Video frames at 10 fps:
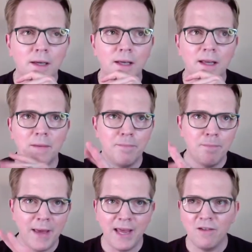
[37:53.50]
it
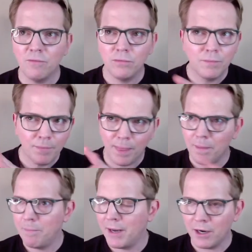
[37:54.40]
may have
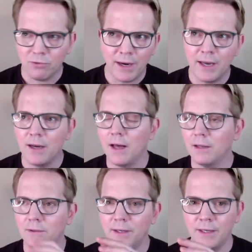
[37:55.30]
been a great
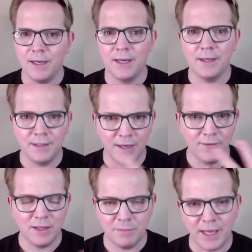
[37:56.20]
color and, and
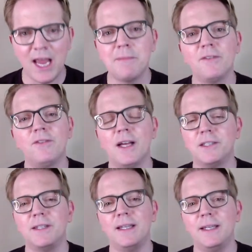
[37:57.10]
given them the
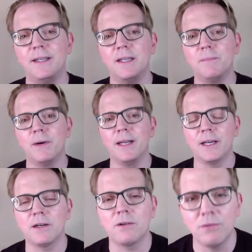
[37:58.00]
camouflage they needed, but
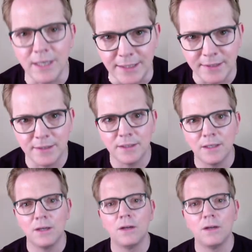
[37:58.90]
it creased